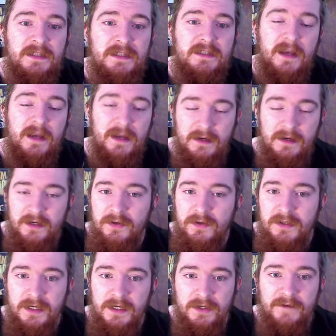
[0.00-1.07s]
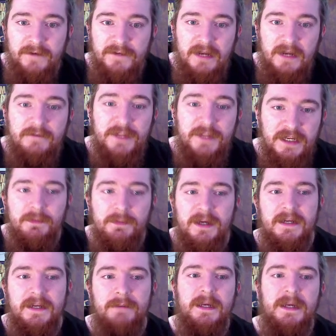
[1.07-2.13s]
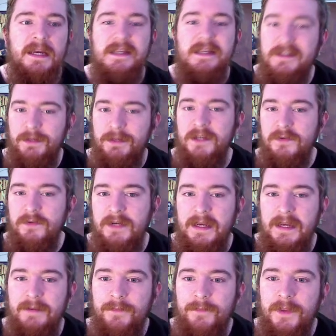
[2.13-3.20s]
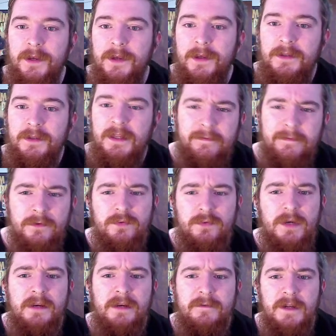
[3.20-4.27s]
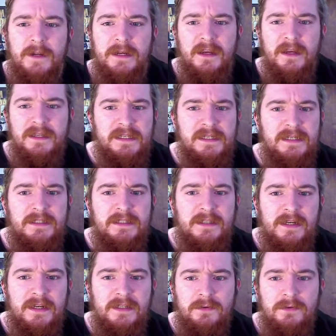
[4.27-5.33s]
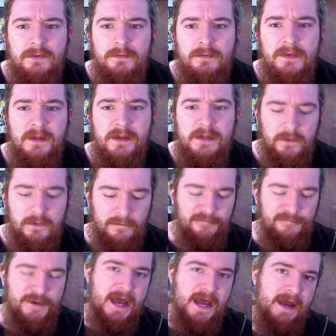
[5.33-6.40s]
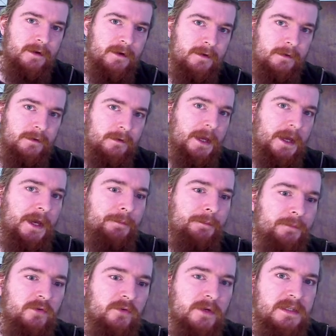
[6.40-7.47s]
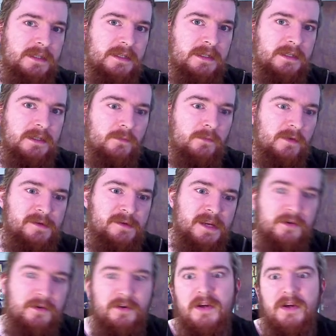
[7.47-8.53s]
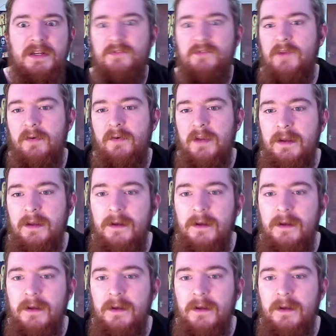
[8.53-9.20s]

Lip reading: it's like you know you have to kind of think about it a bit. It is a puzzle game. The levels were kind of like nicely designed with a sort of flat grid system with neon lights around it.